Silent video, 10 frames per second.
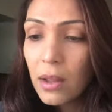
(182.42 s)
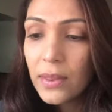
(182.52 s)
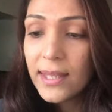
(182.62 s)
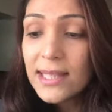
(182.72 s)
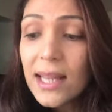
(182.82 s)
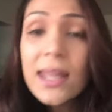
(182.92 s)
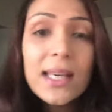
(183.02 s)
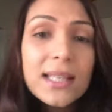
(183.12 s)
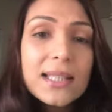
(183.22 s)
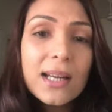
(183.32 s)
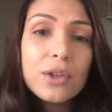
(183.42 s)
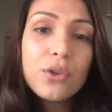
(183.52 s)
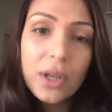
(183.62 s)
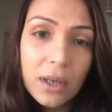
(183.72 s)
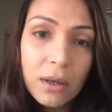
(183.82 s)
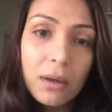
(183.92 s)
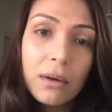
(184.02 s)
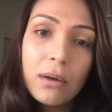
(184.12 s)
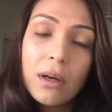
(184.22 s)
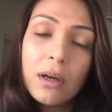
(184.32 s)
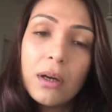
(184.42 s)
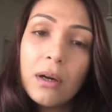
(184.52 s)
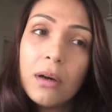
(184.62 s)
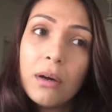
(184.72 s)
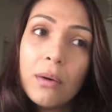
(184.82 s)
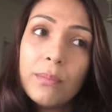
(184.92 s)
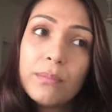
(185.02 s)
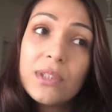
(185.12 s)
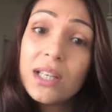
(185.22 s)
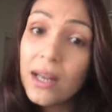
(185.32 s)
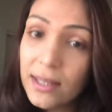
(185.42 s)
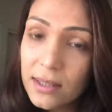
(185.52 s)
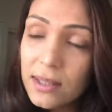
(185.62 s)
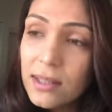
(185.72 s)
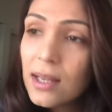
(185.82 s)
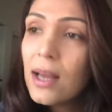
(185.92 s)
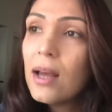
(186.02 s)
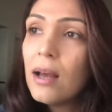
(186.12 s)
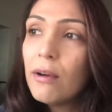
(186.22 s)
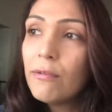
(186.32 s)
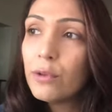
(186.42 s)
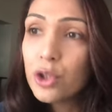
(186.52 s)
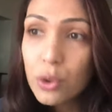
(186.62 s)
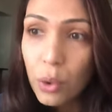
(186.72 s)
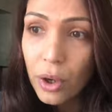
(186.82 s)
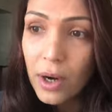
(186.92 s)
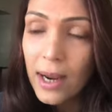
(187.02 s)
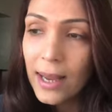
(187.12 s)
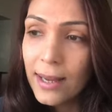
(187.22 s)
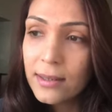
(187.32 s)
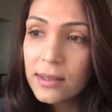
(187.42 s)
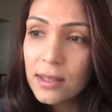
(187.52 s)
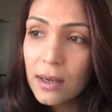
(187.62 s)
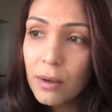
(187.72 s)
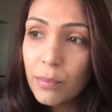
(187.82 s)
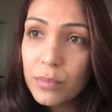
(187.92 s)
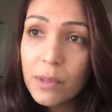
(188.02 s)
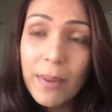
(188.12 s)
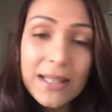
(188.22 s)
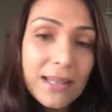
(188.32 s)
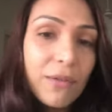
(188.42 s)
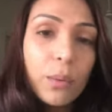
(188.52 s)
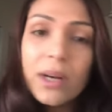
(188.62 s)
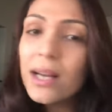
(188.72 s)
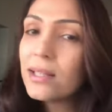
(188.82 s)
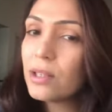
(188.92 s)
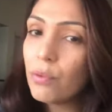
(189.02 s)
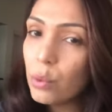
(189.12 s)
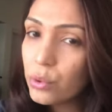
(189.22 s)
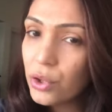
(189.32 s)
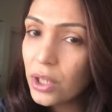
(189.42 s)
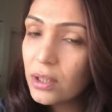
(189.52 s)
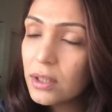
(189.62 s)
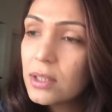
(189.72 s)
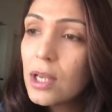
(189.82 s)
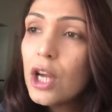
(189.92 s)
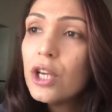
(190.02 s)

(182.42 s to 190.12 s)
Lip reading: These are things that trigger tinnitus for sure, and depends, everyone has their own triggers.